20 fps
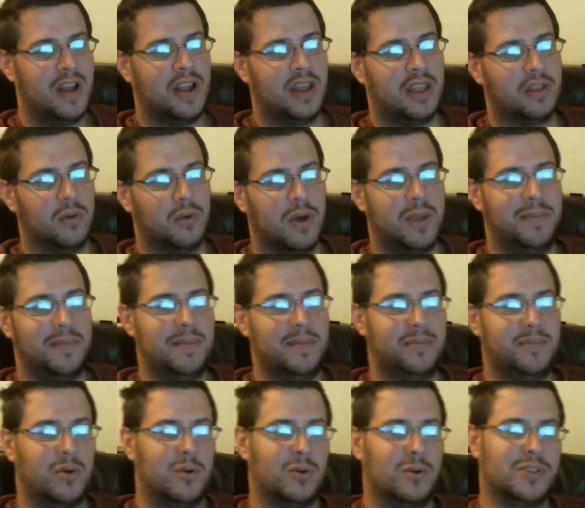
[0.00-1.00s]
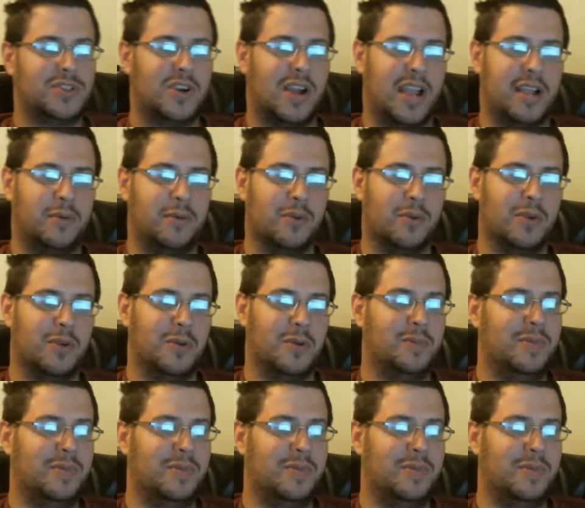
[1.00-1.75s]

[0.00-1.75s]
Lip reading: The way people try and ruin